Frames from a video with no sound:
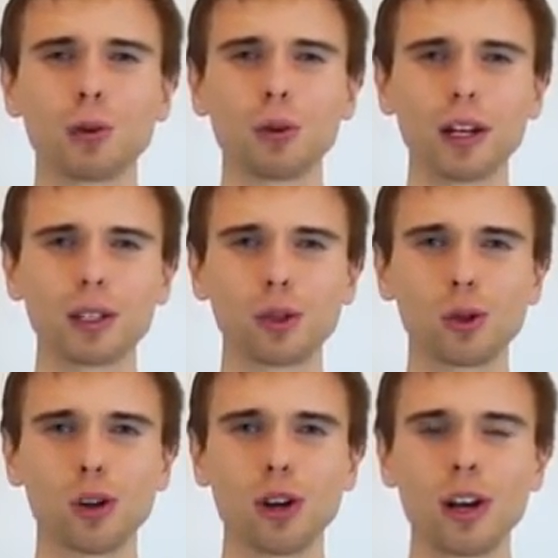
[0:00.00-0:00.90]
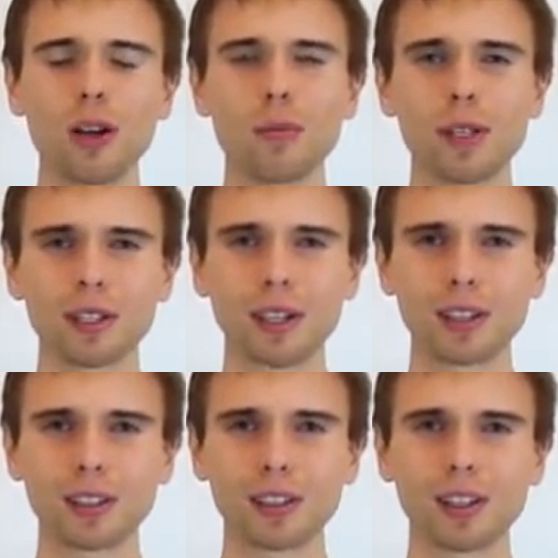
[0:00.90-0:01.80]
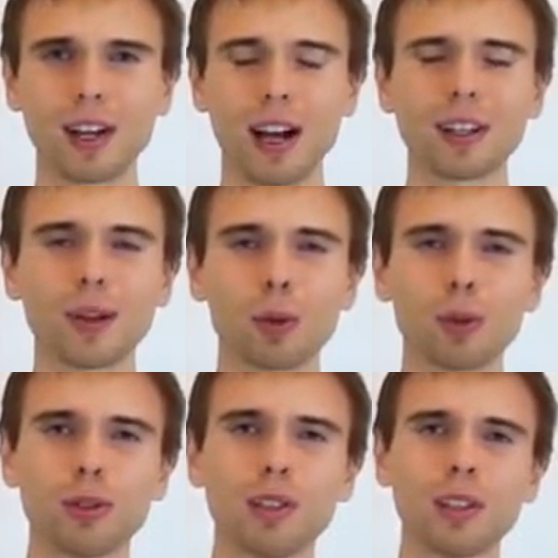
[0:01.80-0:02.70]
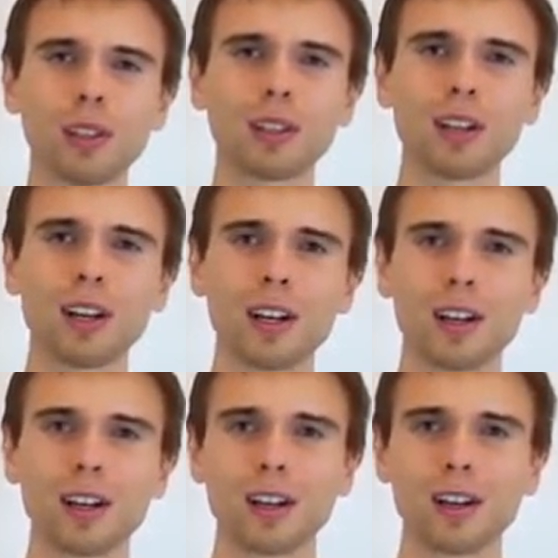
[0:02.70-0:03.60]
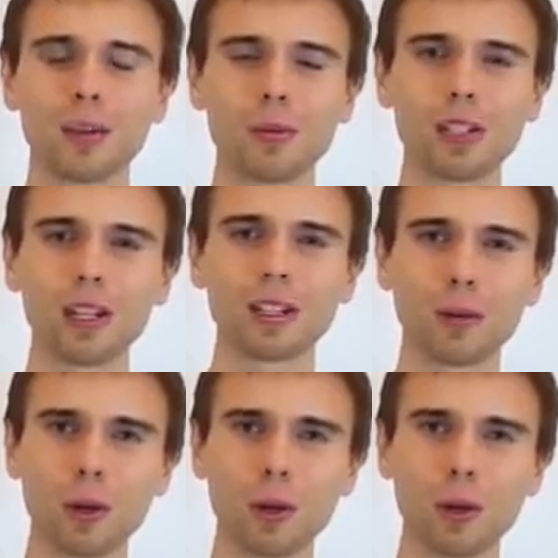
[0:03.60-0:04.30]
I will not betray my meditation practice. It will do good to me.